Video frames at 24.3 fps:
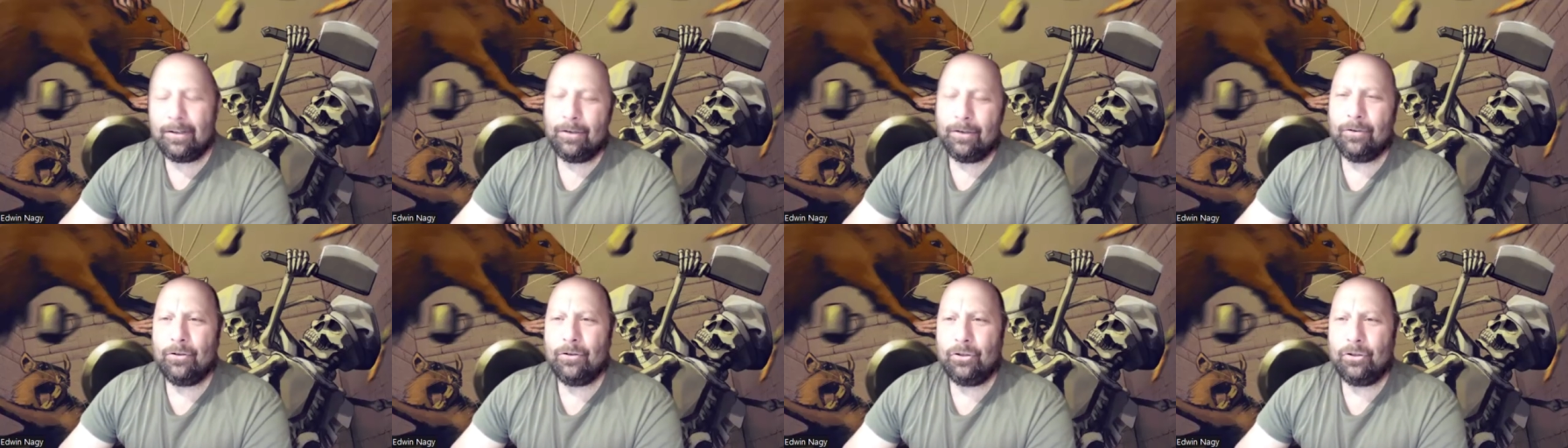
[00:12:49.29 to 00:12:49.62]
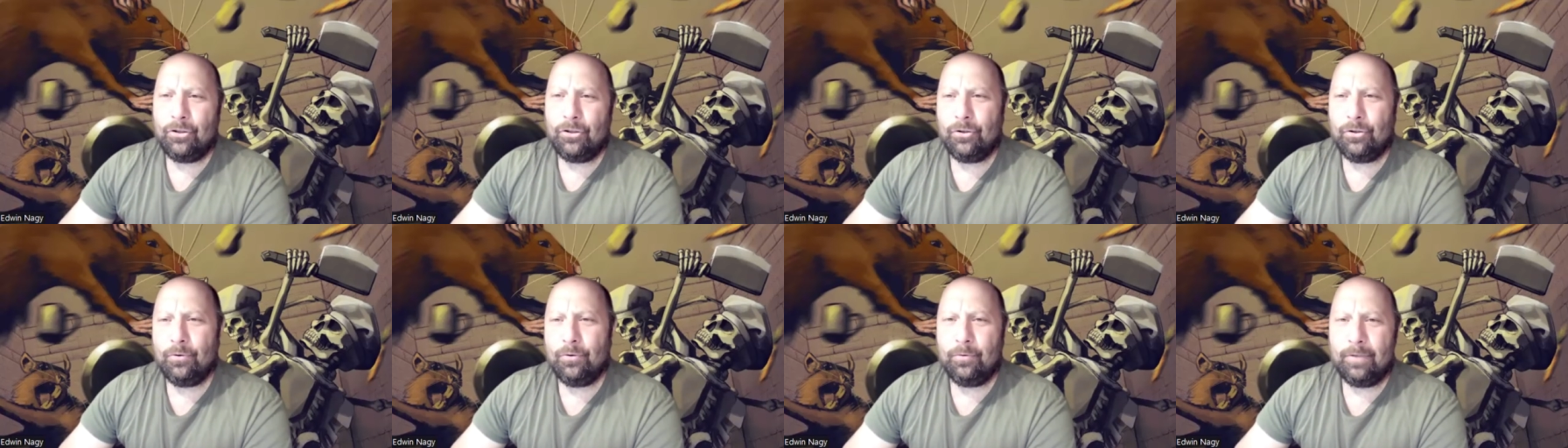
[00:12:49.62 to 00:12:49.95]
you know
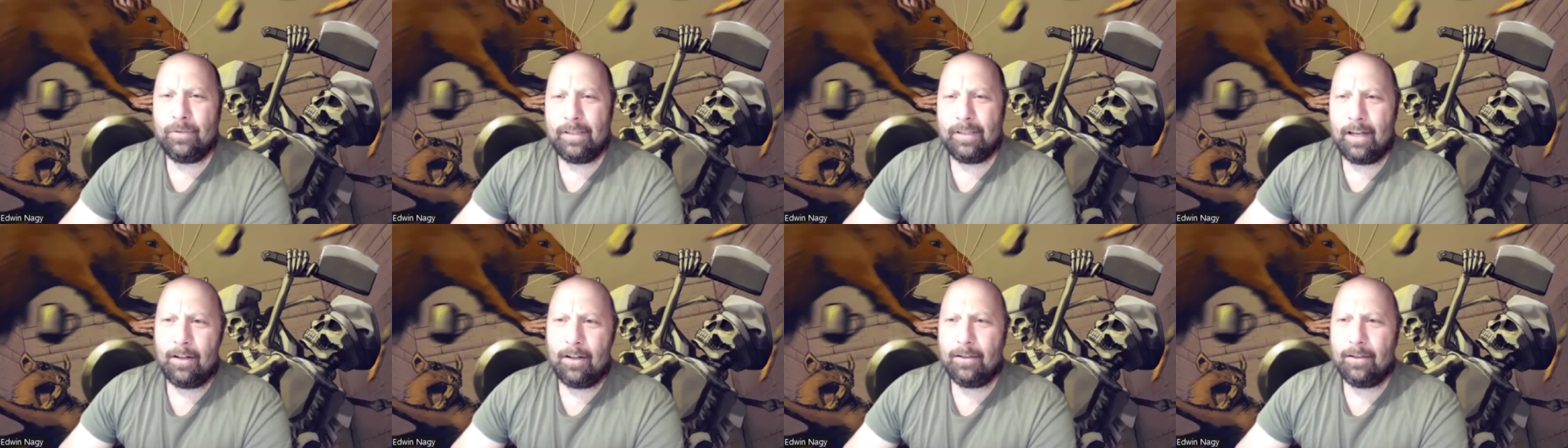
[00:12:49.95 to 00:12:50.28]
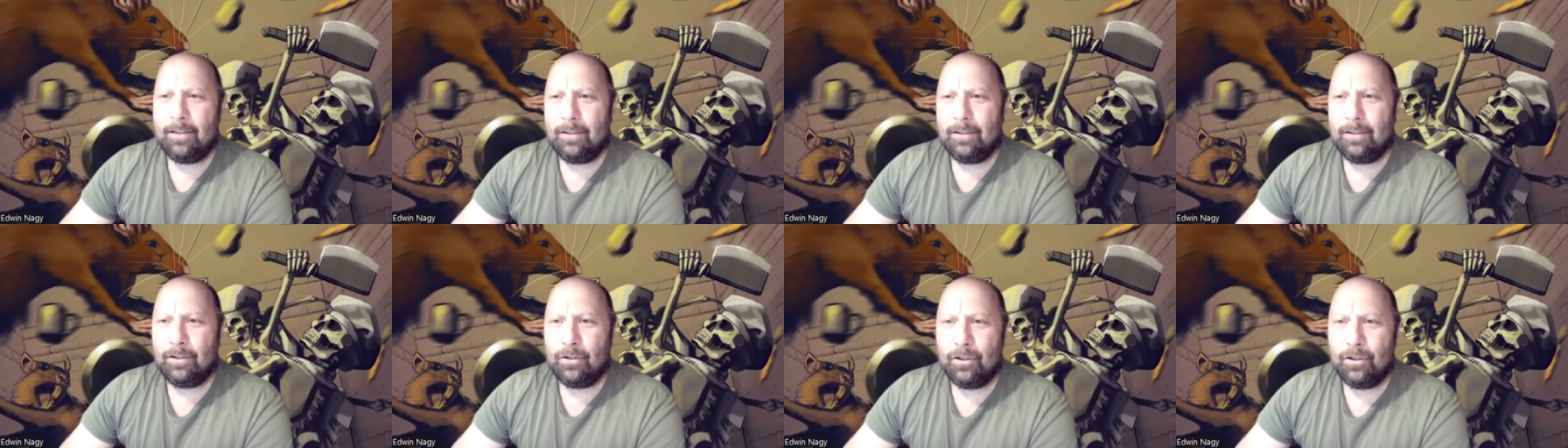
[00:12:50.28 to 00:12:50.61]
there's two
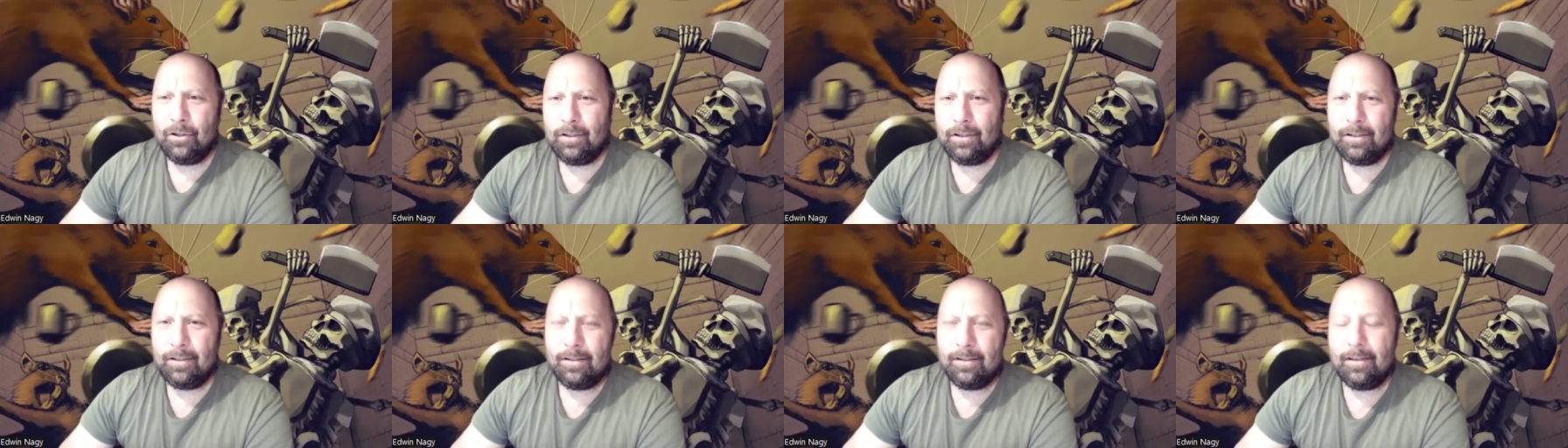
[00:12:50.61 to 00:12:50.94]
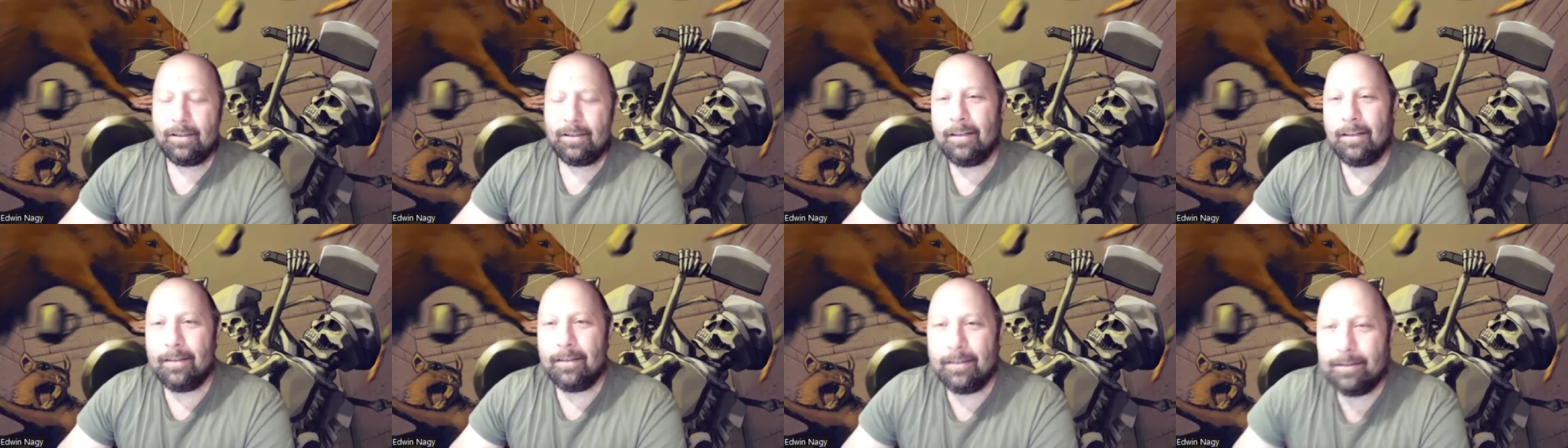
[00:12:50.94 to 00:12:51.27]
skeleton cooks
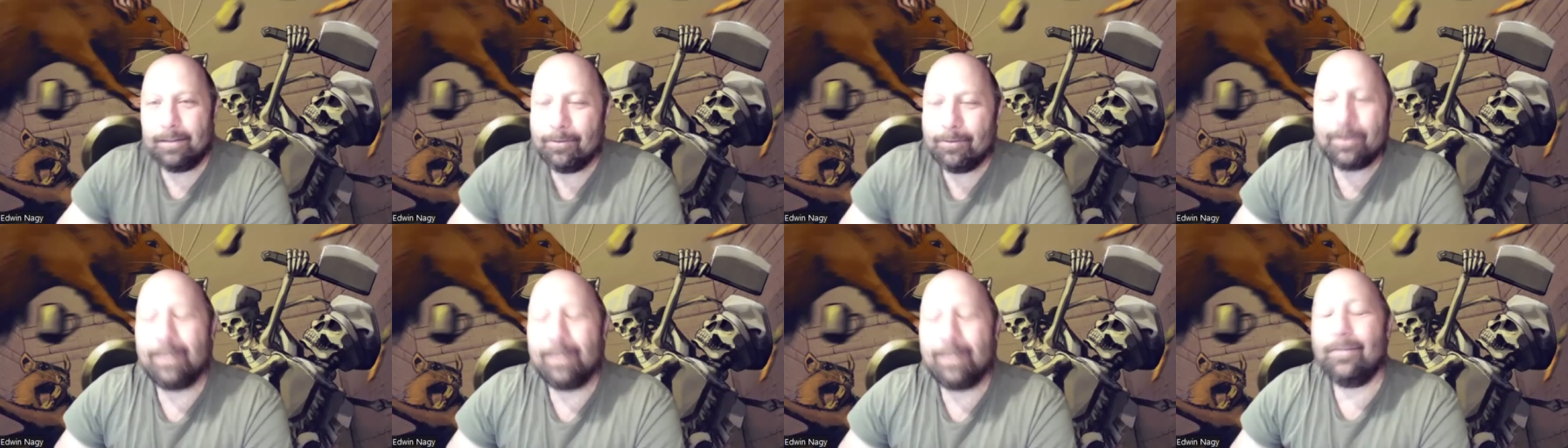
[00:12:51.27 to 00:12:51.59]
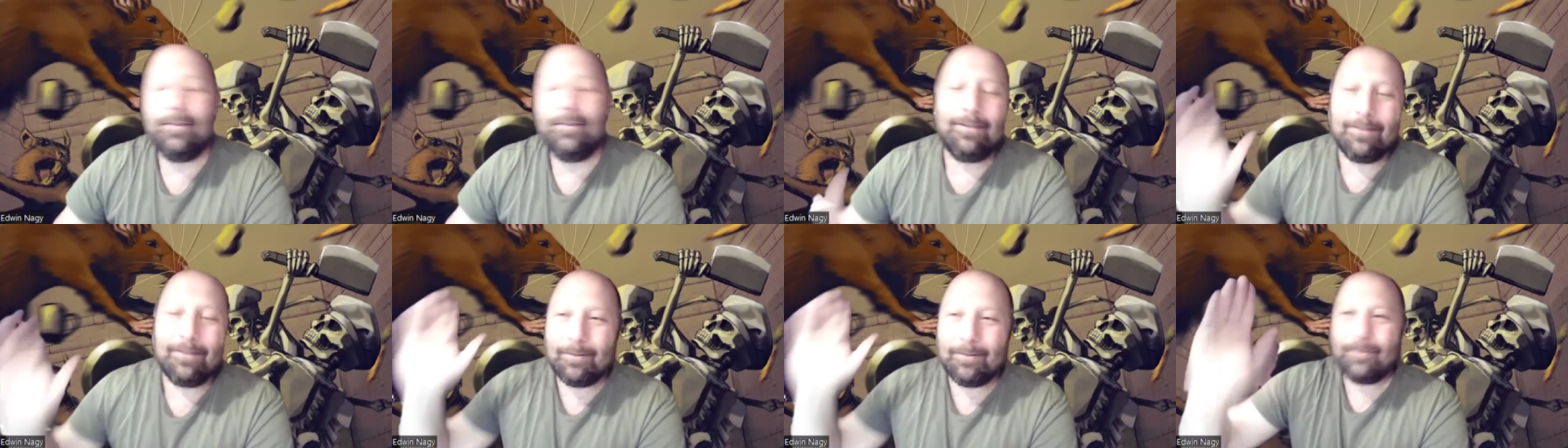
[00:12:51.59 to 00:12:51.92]
and a
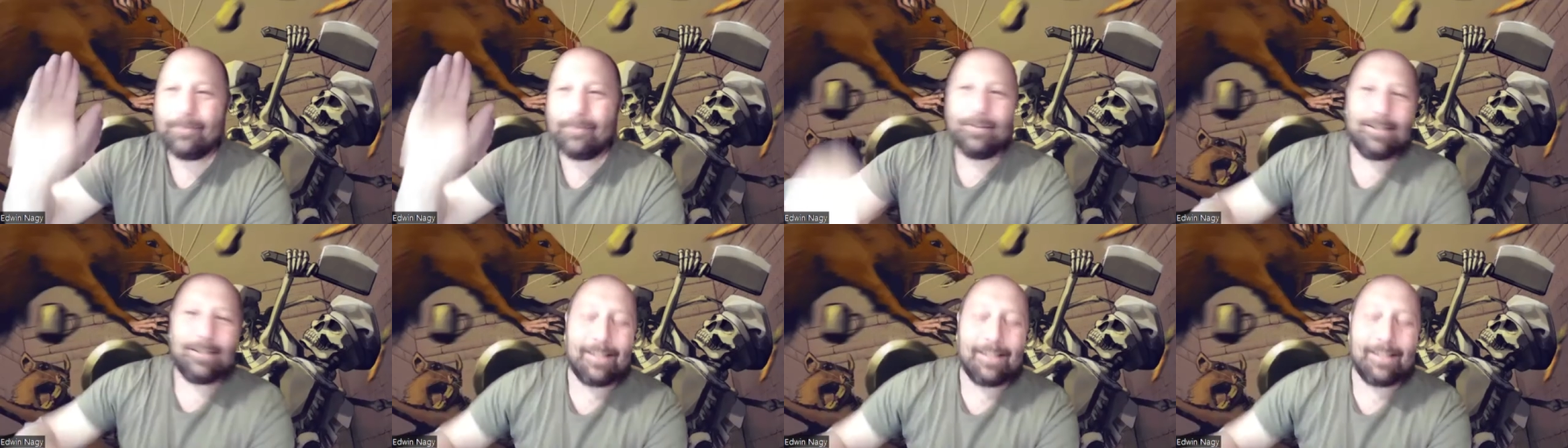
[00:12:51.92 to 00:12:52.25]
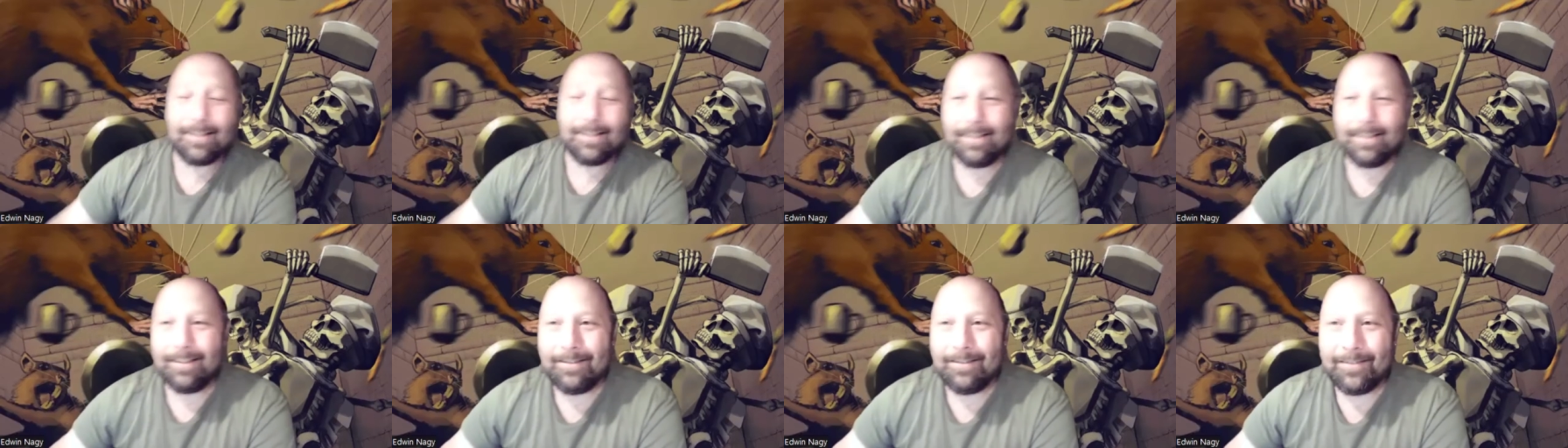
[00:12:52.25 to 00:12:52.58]
whatever whatever it
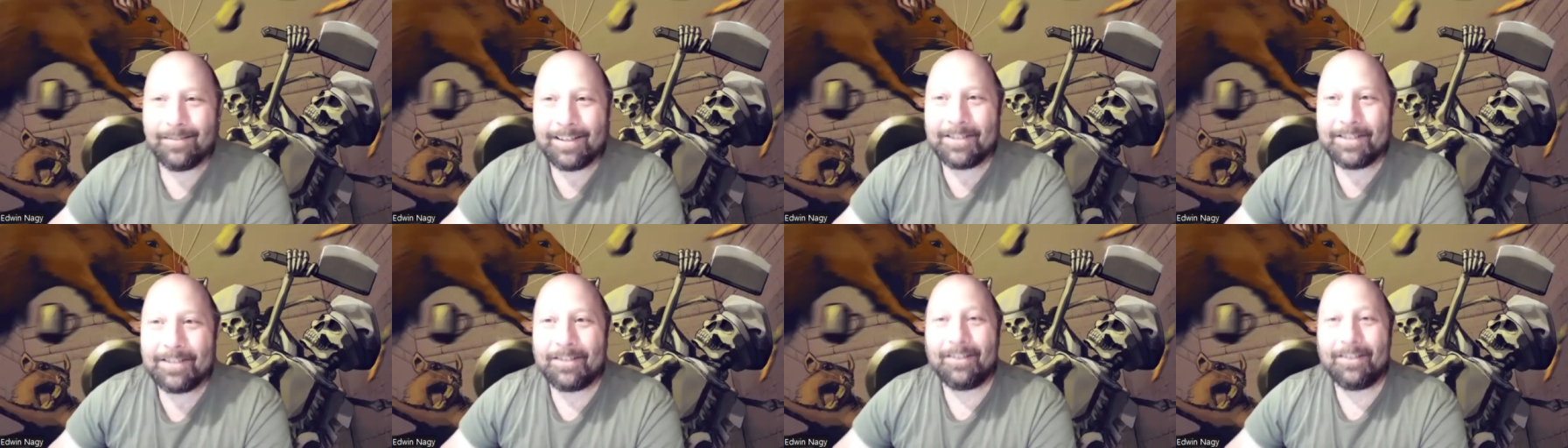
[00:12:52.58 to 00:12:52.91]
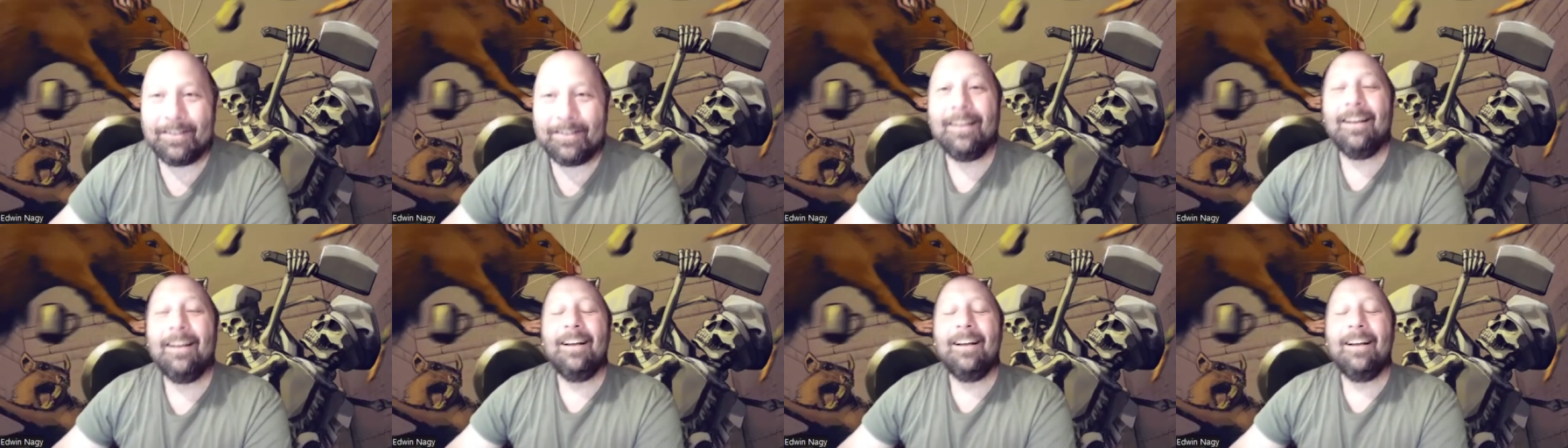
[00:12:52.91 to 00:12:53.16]
says in the adventure